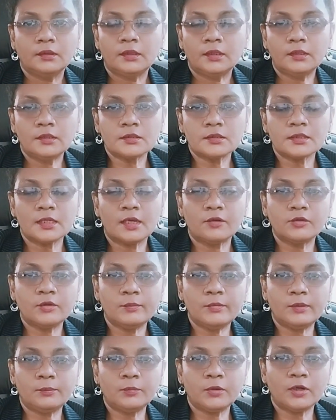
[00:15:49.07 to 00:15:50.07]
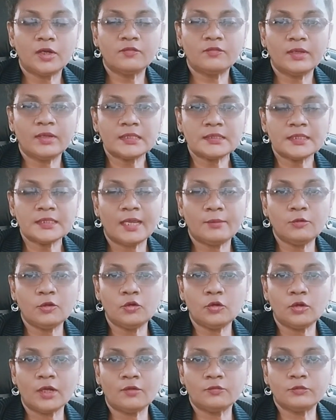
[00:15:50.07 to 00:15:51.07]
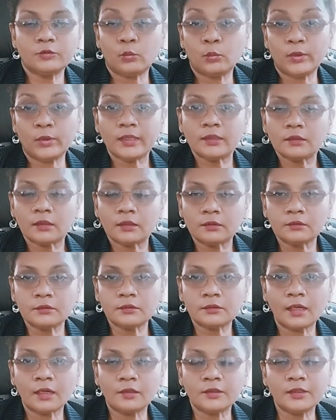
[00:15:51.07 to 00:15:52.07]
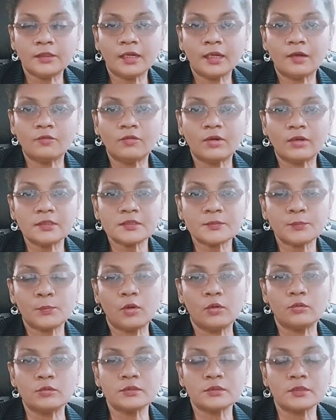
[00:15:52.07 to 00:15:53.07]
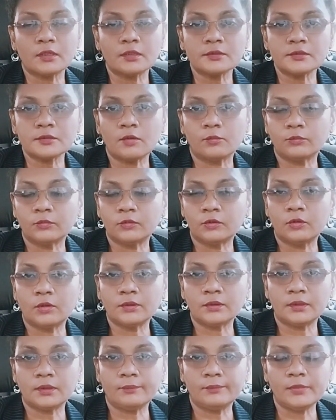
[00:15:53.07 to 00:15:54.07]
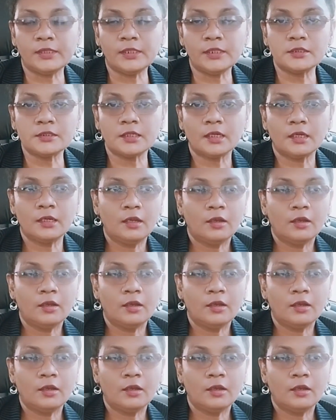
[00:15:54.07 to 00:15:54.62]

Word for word: It doesn't have to be a perfect time. You don't have to wait until you have a spouse or something to go to the beach.